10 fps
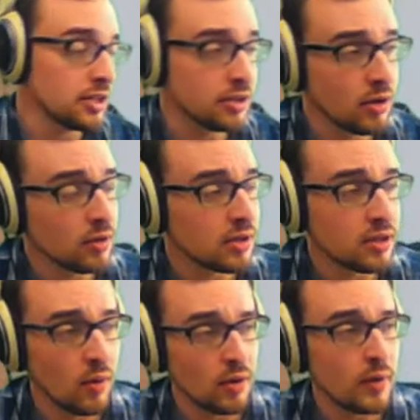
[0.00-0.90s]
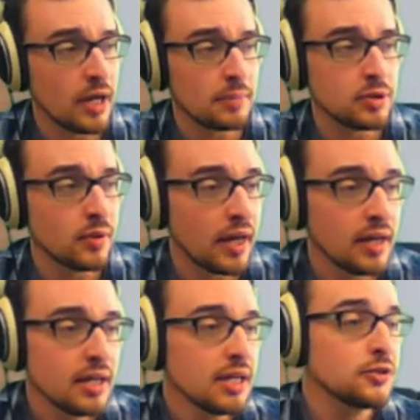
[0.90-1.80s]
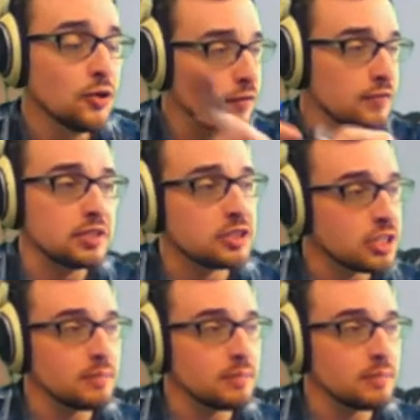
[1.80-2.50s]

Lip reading: You could all go all the way up to a 256